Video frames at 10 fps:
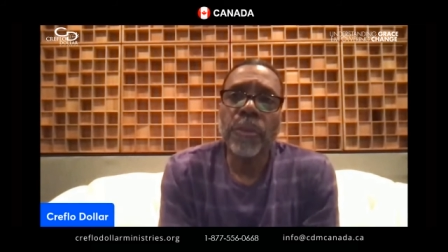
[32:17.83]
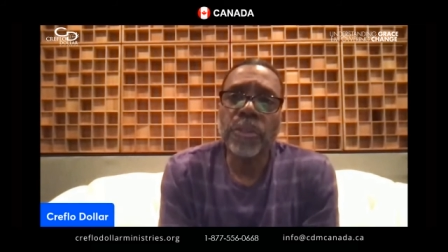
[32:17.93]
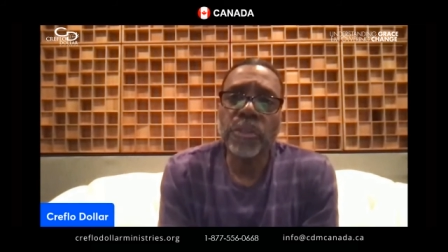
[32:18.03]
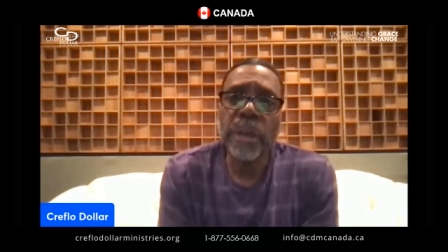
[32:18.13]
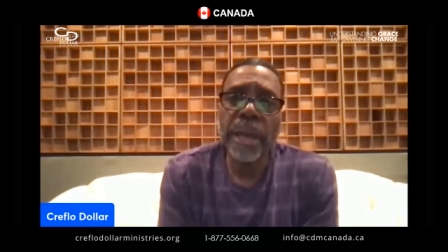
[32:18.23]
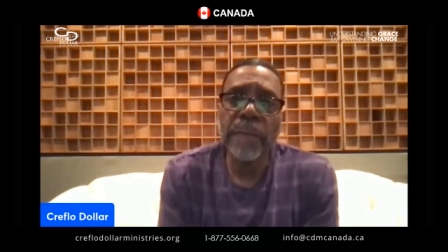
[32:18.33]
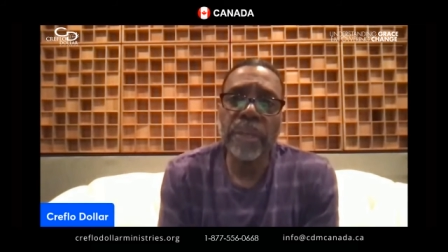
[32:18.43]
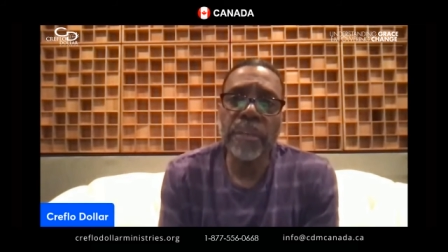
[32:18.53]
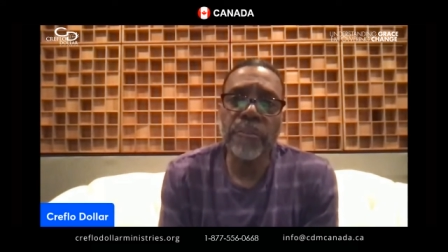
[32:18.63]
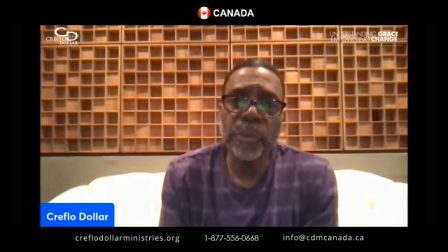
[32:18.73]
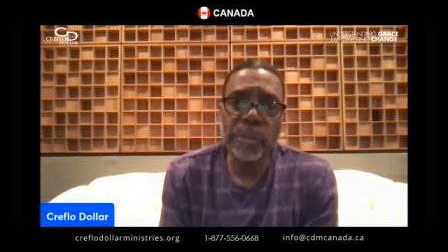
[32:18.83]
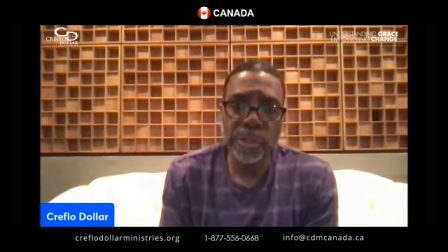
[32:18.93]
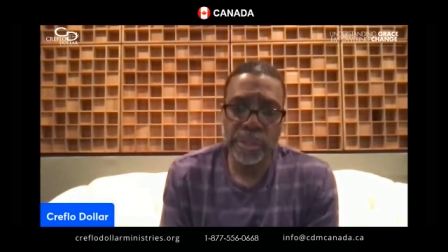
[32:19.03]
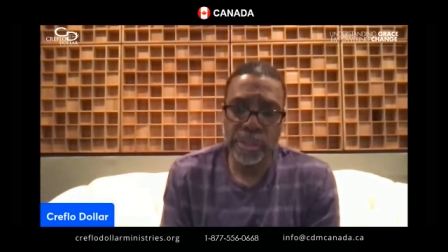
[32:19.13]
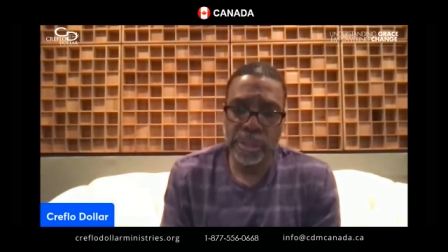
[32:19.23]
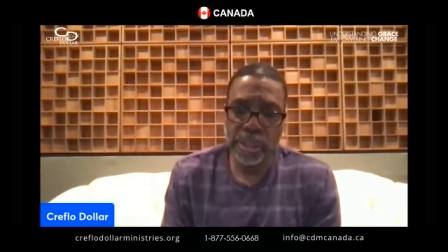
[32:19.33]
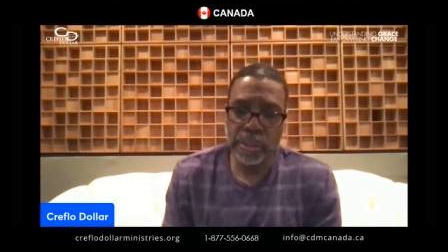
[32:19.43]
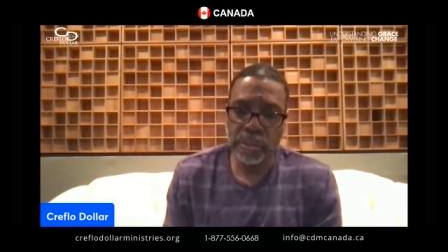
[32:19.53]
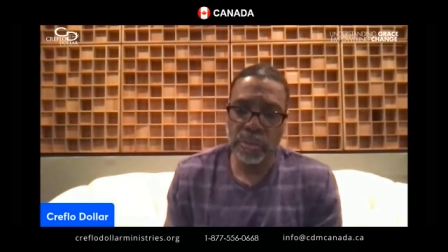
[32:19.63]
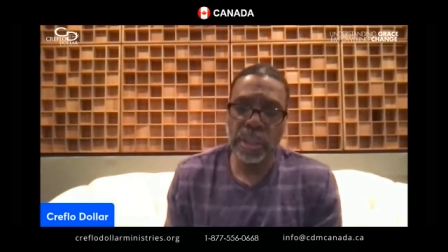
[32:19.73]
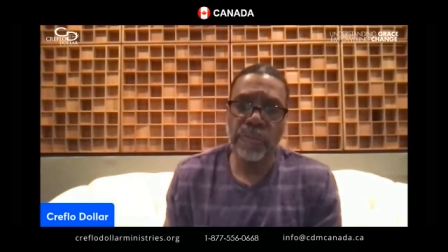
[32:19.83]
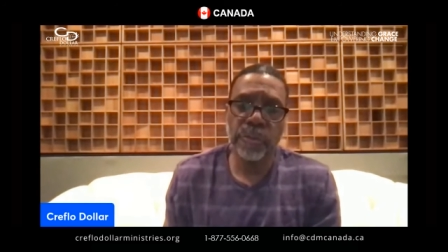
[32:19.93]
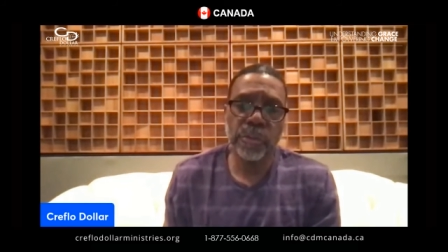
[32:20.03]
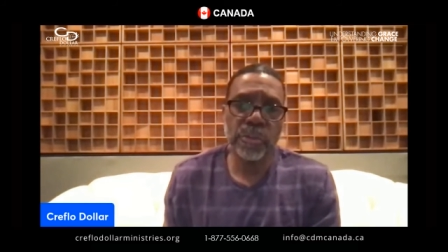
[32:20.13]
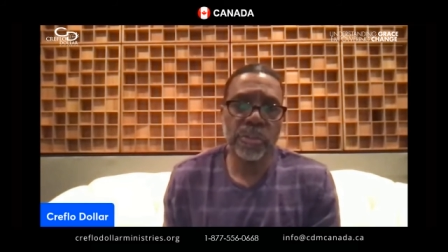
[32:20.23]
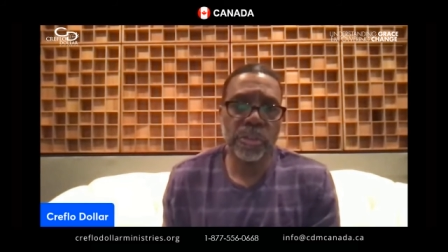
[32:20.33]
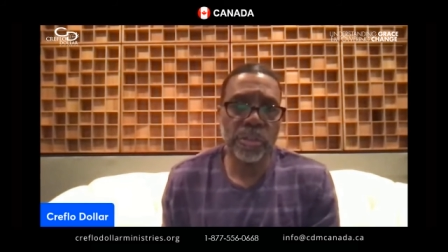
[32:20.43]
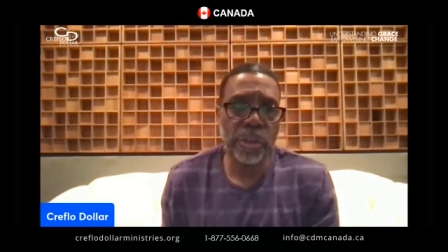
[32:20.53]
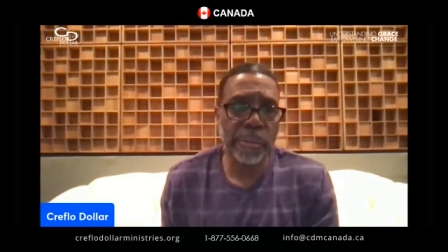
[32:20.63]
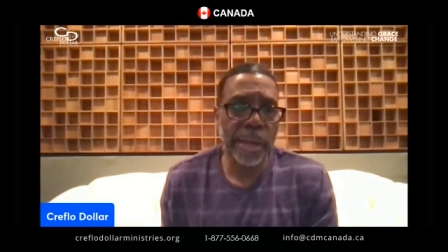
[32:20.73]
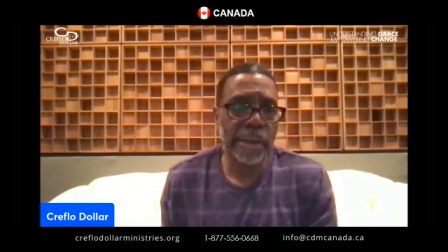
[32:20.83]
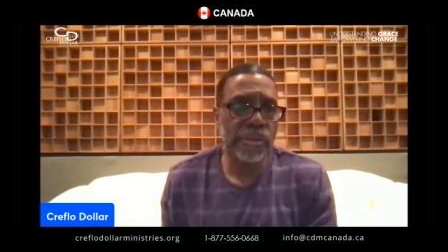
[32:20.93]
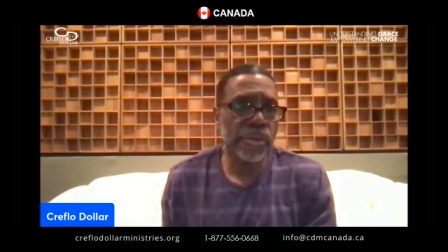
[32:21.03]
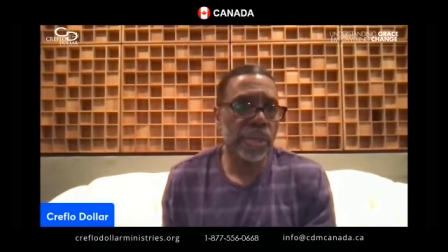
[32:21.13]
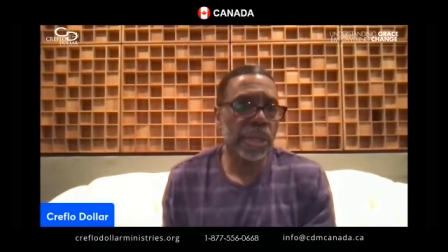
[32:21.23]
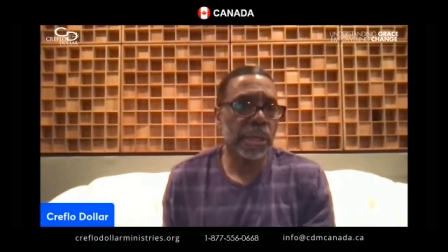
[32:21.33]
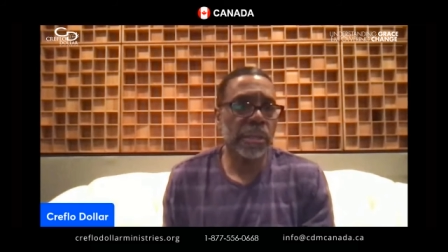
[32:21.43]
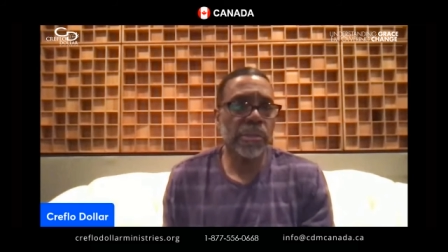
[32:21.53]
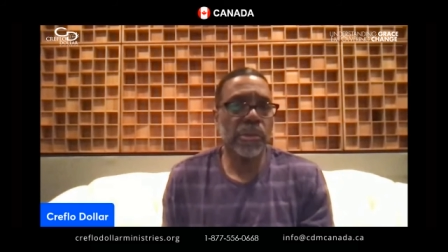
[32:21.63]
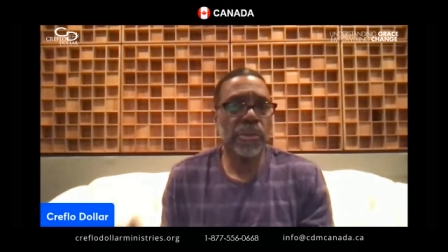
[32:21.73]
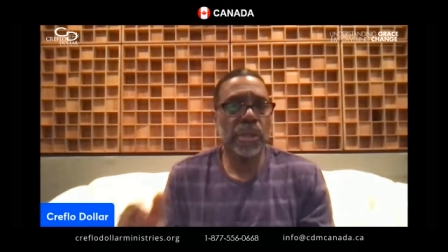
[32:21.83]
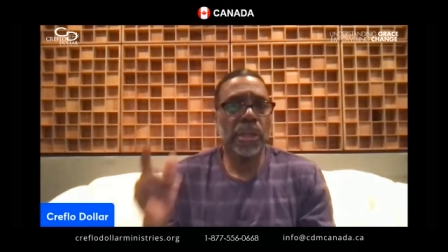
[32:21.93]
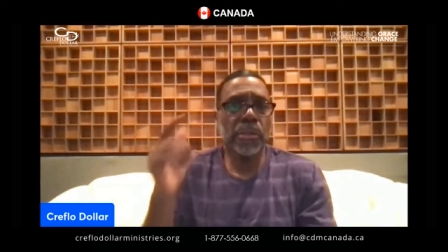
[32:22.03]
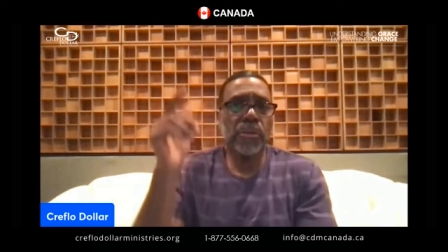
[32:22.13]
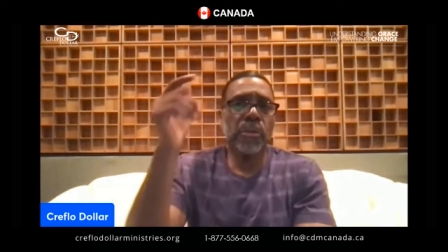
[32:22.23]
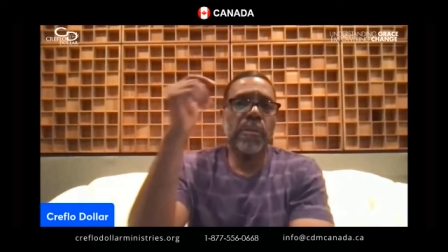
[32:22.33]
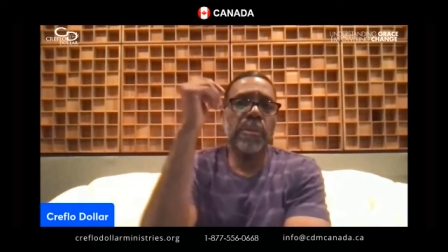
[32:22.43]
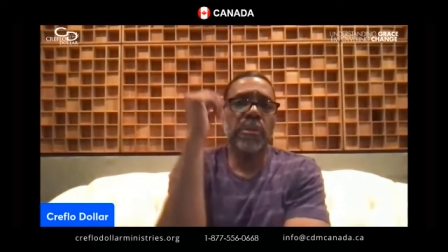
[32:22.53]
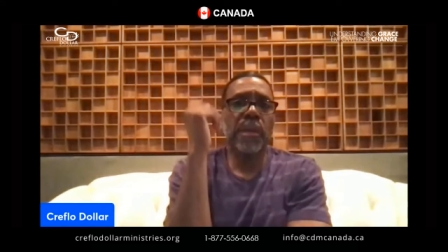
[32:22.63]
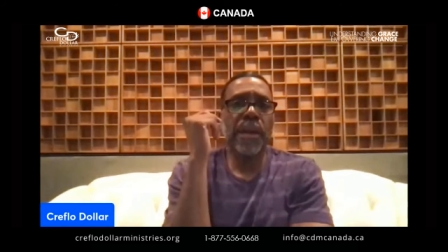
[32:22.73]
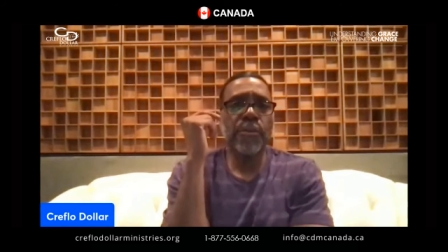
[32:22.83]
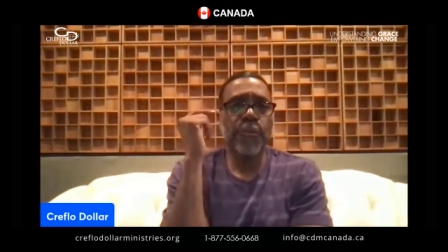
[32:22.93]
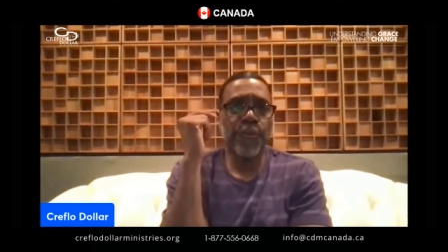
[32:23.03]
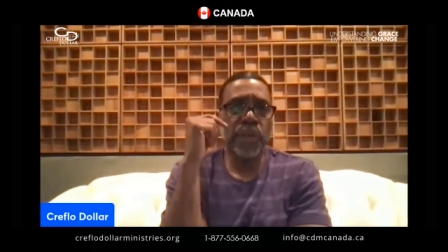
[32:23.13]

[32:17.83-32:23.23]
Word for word: first you have influences, and then those influences determine how you think, and then your thinking determines how you